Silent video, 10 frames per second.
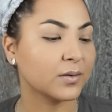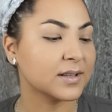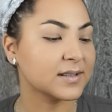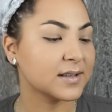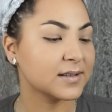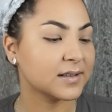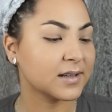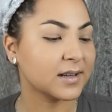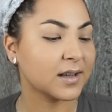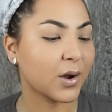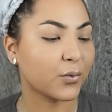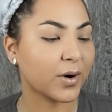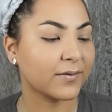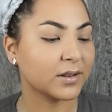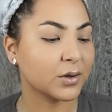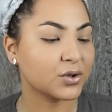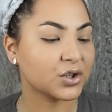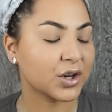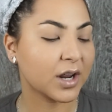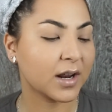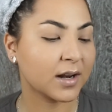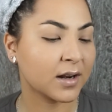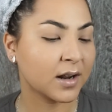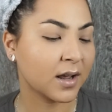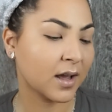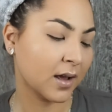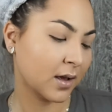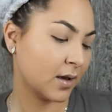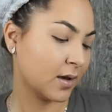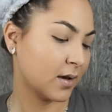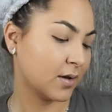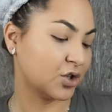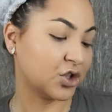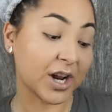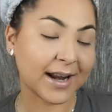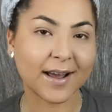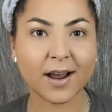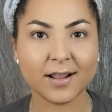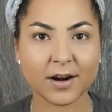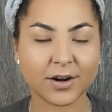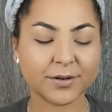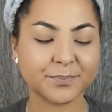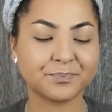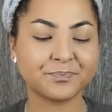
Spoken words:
This is the Revolution Jelly Highlighter.